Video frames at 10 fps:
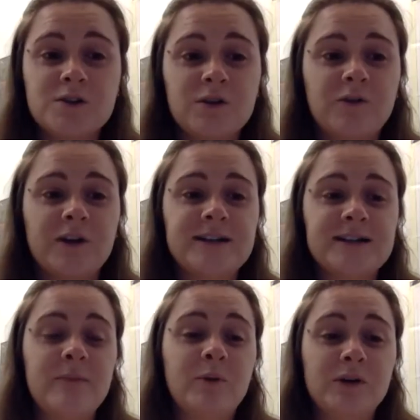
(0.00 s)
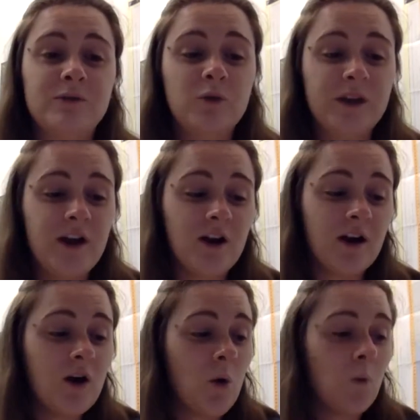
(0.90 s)
So for example, if we
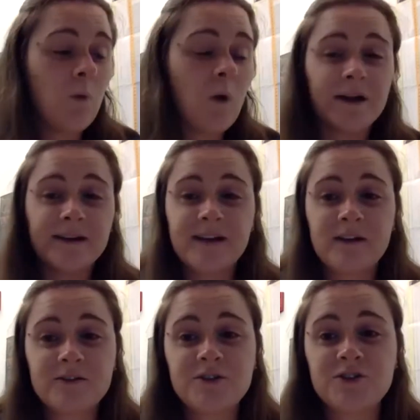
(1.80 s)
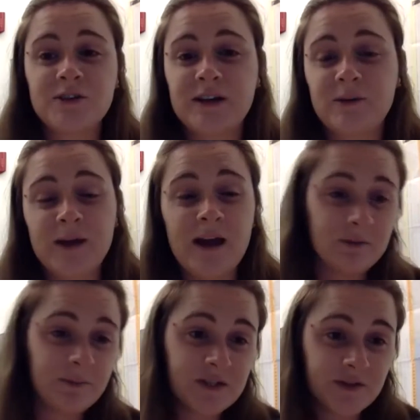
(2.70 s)
are walking down the street and we have
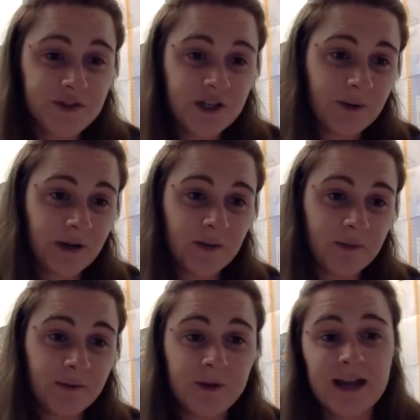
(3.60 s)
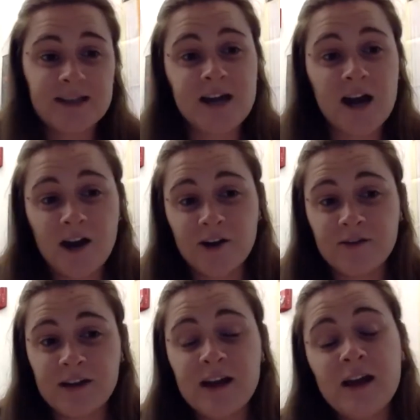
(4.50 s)
a piece of chewing gum and we get tired
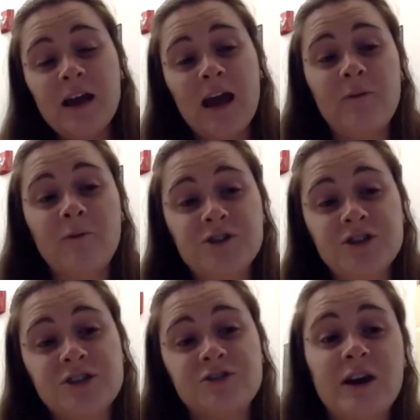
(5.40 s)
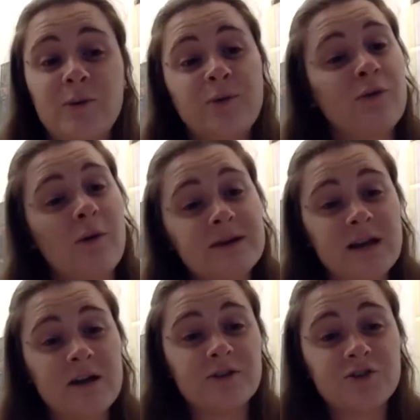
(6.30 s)
of it, and we just try to throw it
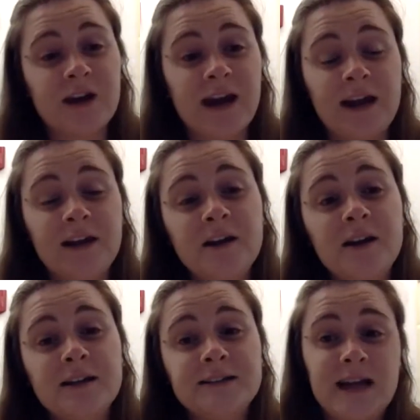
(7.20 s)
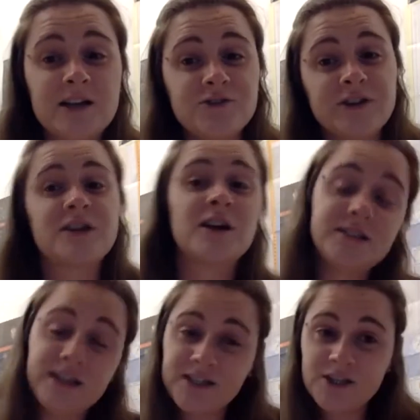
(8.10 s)
down a drain, that drain's
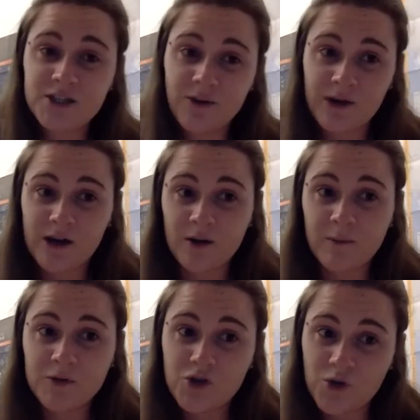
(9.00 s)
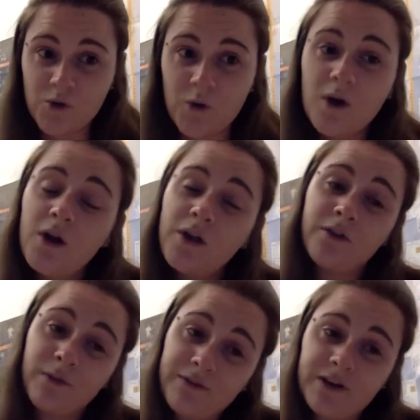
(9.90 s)
gonna take the chewing gum to
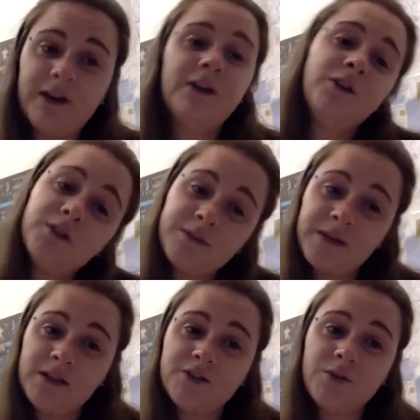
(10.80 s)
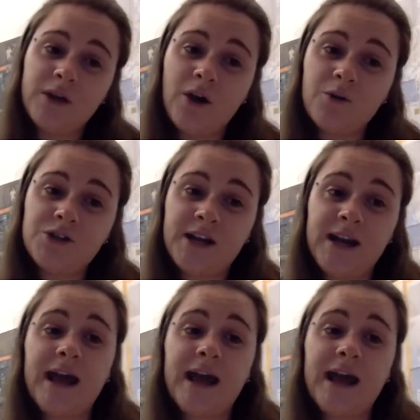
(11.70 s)
the river and ultimately to the ocean.